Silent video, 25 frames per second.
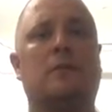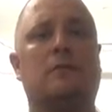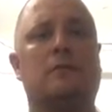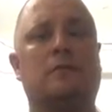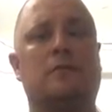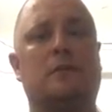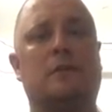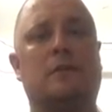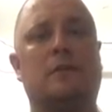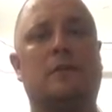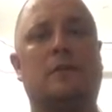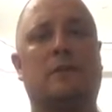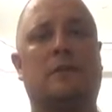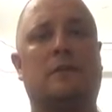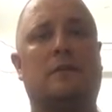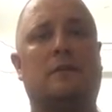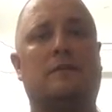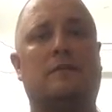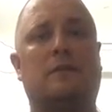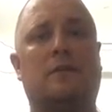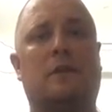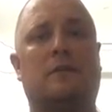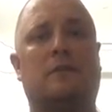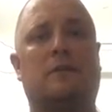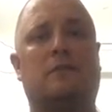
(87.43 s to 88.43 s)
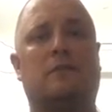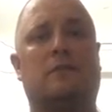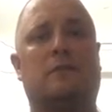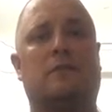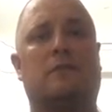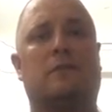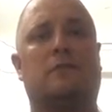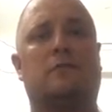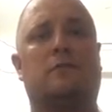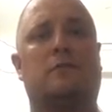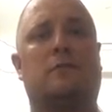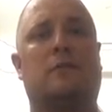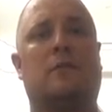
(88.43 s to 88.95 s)
So you're going to take the fire
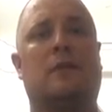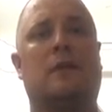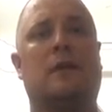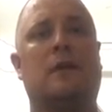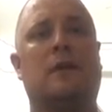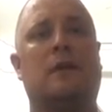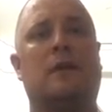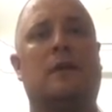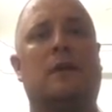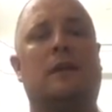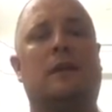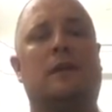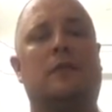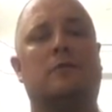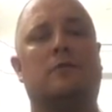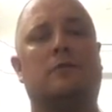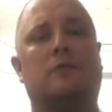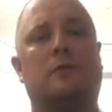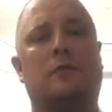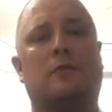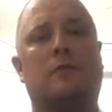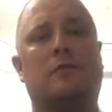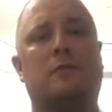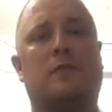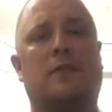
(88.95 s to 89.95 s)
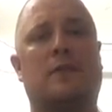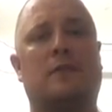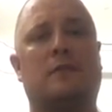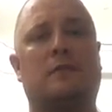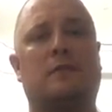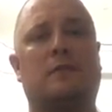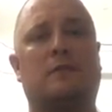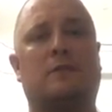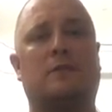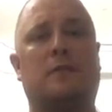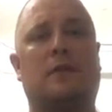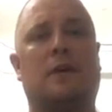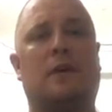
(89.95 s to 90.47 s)
extinguisher, and as you're going back to
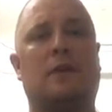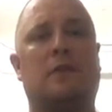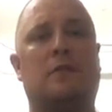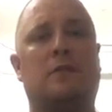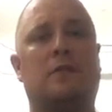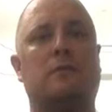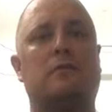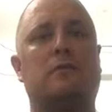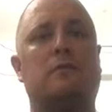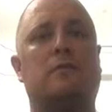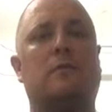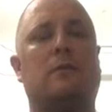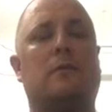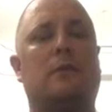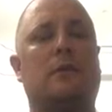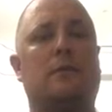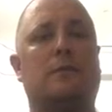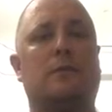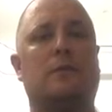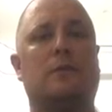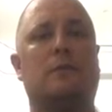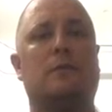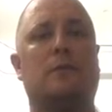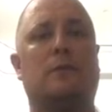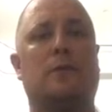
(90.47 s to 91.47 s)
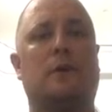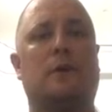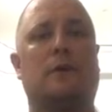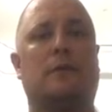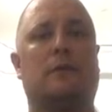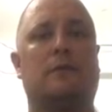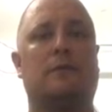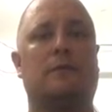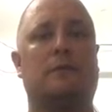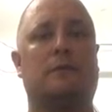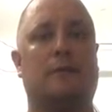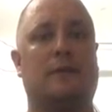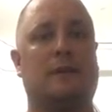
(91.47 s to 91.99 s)
the fire, you still want to be aware
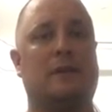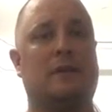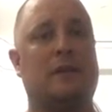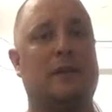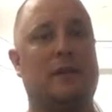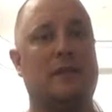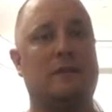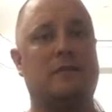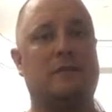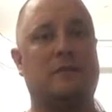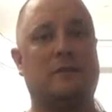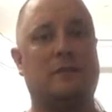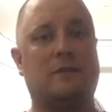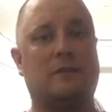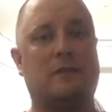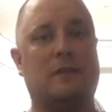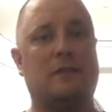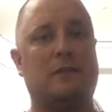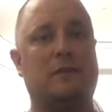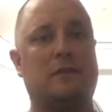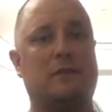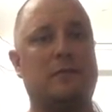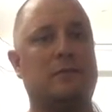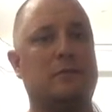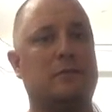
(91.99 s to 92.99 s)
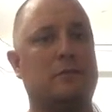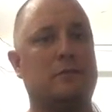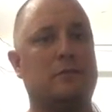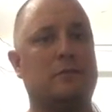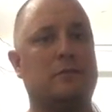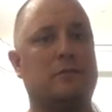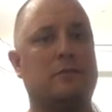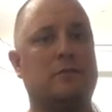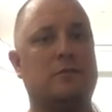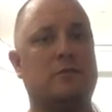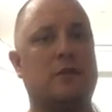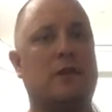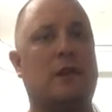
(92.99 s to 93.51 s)
of, in case this thing doesn't do
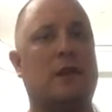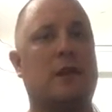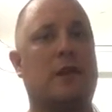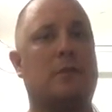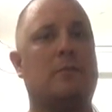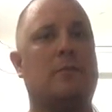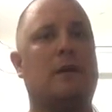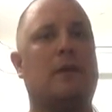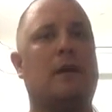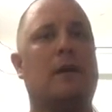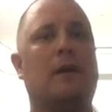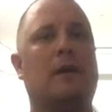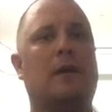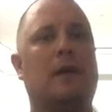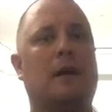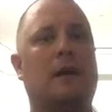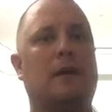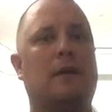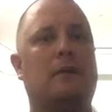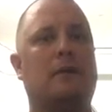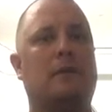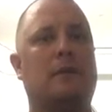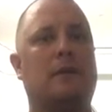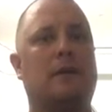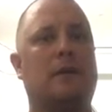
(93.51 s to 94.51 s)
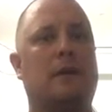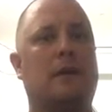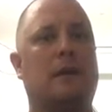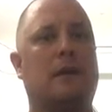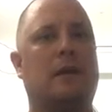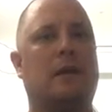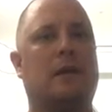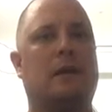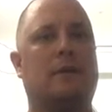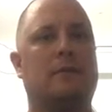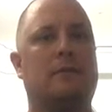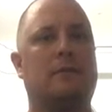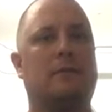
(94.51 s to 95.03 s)
its job, how do I get
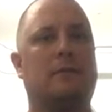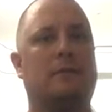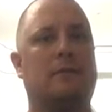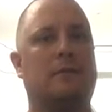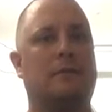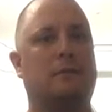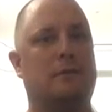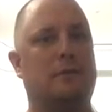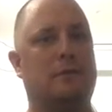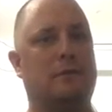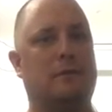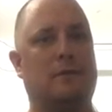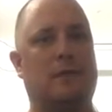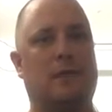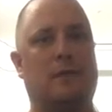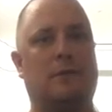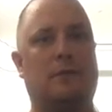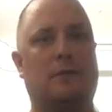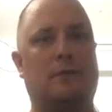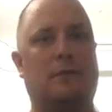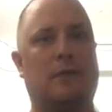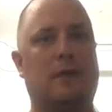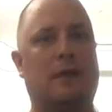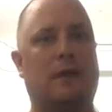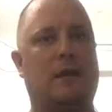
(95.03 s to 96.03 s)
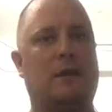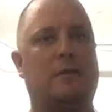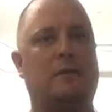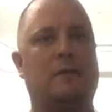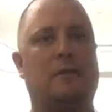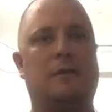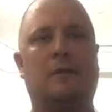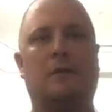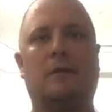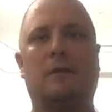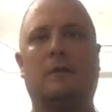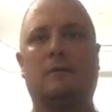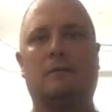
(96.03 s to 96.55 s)
out? If you don't have a way out,
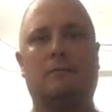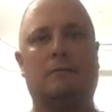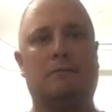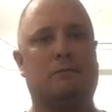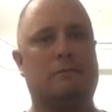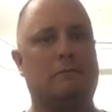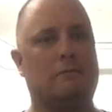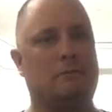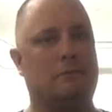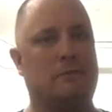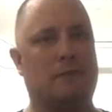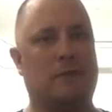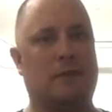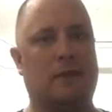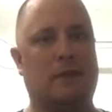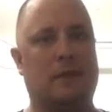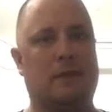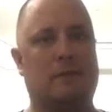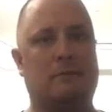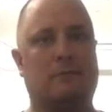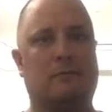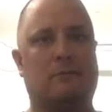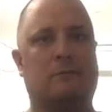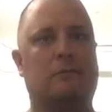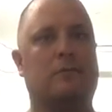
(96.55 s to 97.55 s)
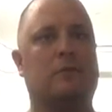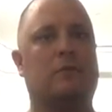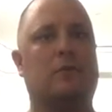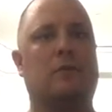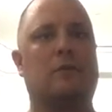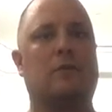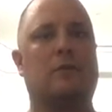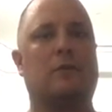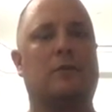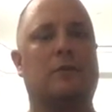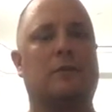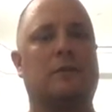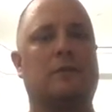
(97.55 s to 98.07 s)
then
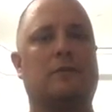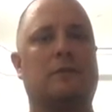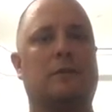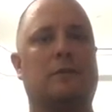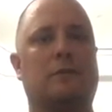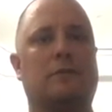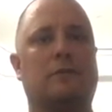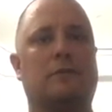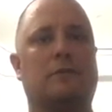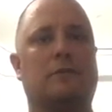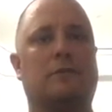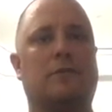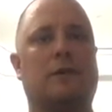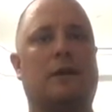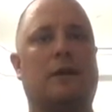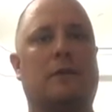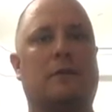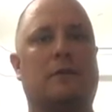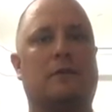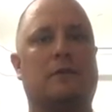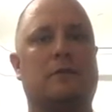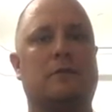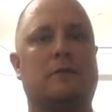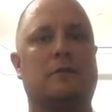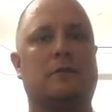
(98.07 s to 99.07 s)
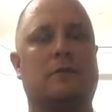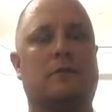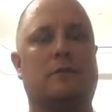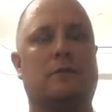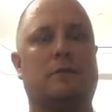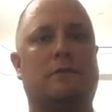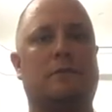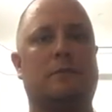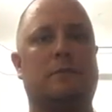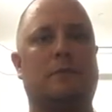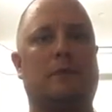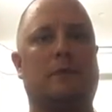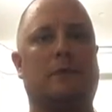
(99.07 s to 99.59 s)
don't go extinguish the fire, just
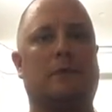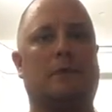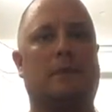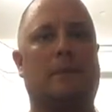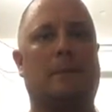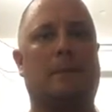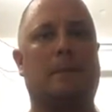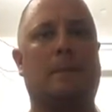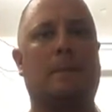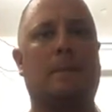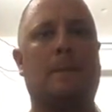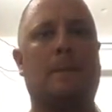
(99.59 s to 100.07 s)
leave the building.